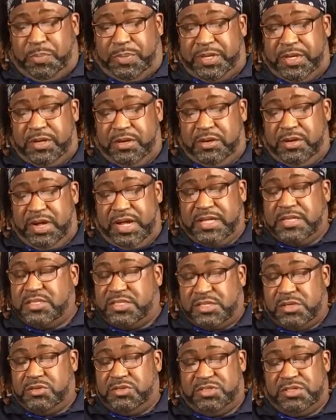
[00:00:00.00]
pure and
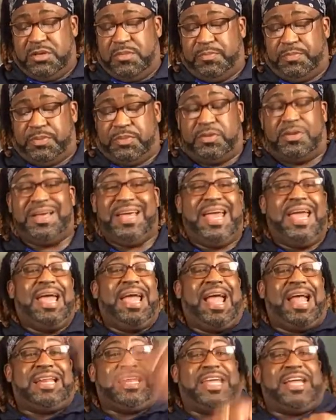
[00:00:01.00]
so simple.
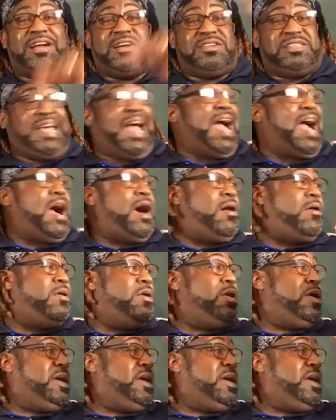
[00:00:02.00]
And here's how,